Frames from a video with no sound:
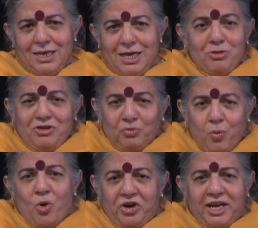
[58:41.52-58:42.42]
You know, this
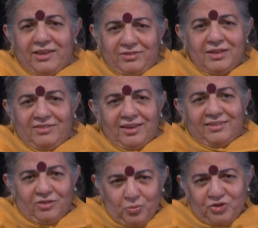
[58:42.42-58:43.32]
war against
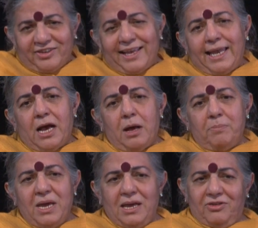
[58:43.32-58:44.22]
insects is what's killing our
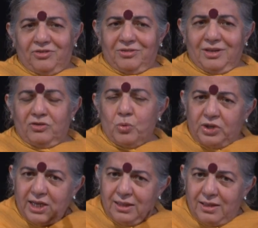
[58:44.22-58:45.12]
bees. It's
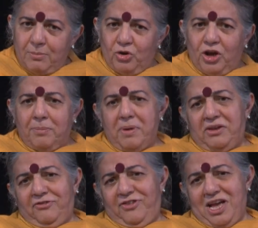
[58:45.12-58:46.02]
what killed our monarch
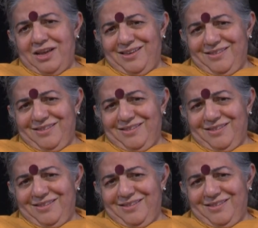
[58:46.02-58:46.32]
butterfly.